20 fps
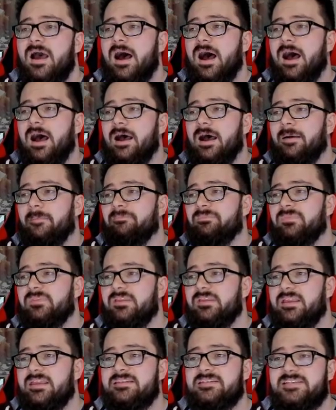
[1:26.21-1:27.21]

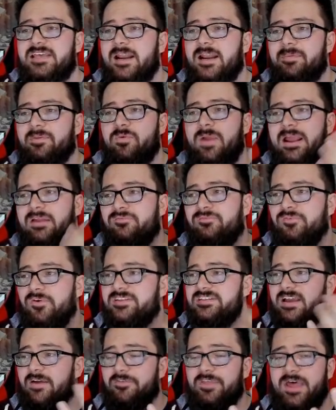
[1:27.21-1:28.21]
Can set up the rain for
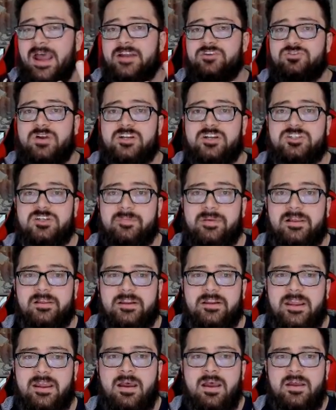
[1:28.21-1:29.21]
itself with a hydration
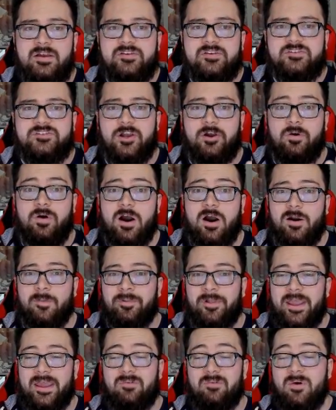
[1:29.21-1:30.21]
ability, so our
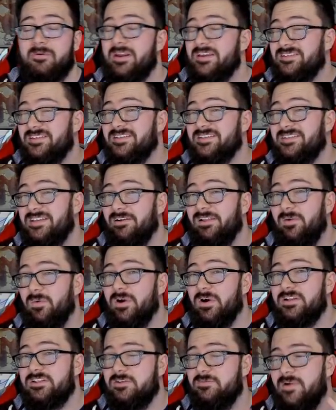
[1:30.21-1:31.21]
plan won't necessarily
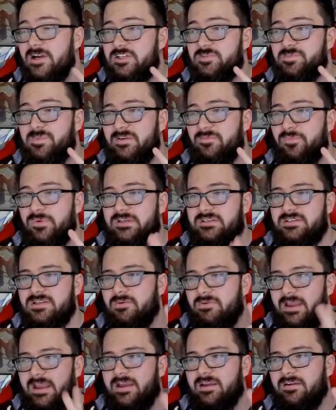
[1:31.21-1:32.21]
work too much, but if we
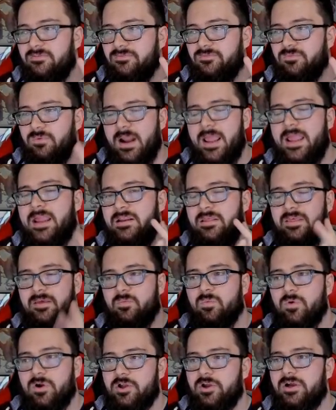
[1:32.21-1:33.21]
don't have rain
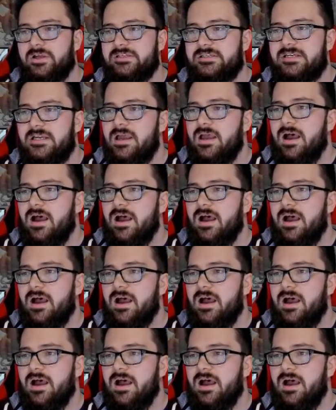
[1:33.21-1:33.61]
then we're good.